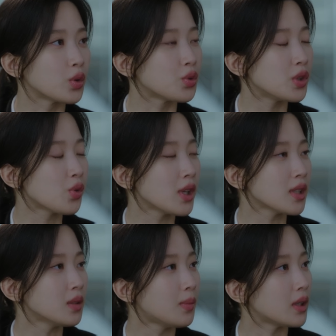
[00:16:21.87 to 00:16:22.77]

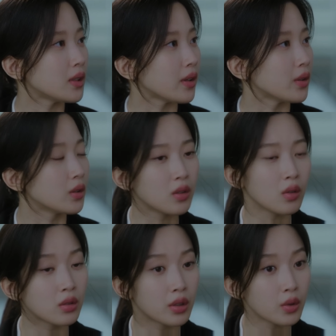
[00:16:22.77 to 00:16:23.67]
Moreover, after
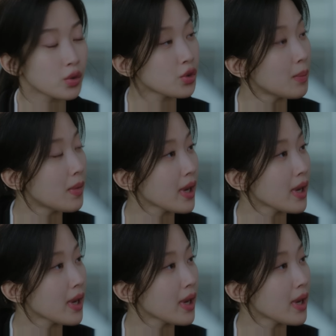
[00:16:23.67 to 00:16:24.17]
returning to Seoul,